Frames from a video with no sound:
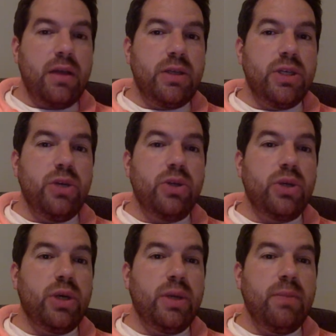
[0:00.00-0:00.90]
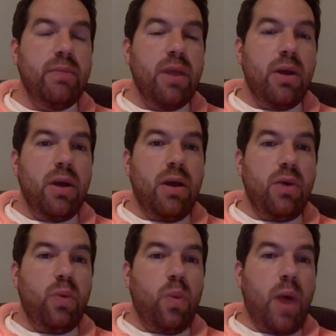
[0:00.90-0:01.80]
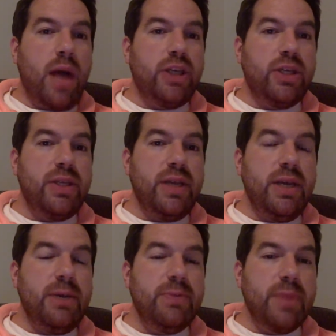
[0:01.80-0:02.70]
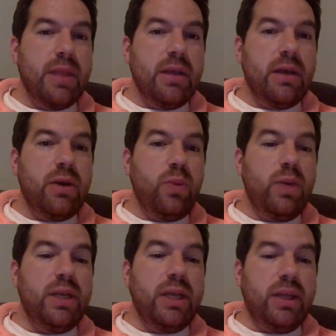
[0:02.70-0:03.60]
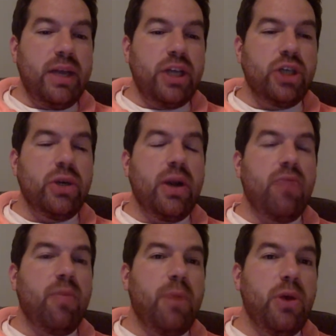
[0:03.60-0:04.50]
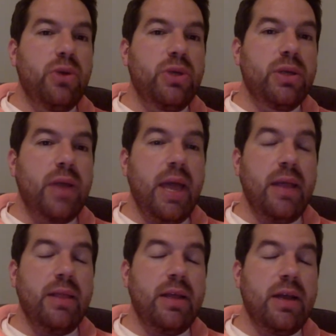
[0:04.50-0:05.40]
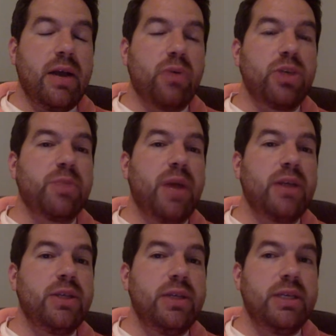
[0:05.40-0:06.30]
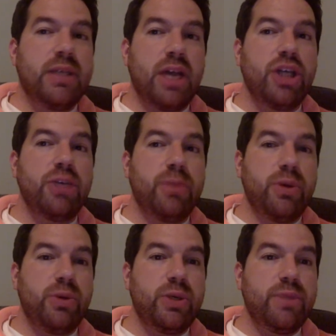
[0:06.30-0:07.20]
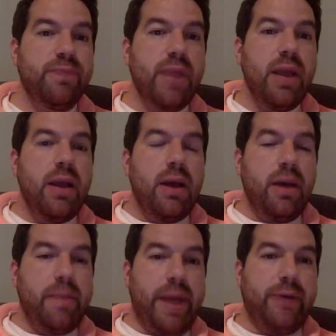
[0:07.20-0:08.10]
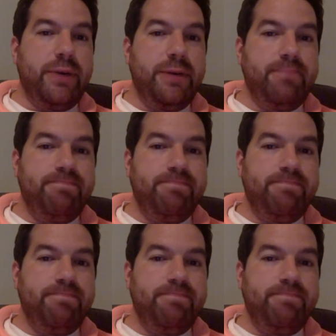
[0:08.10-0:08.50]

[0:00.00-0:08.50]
So you're to watch the weekly lecture and repost, and then respond to the discussion post about it.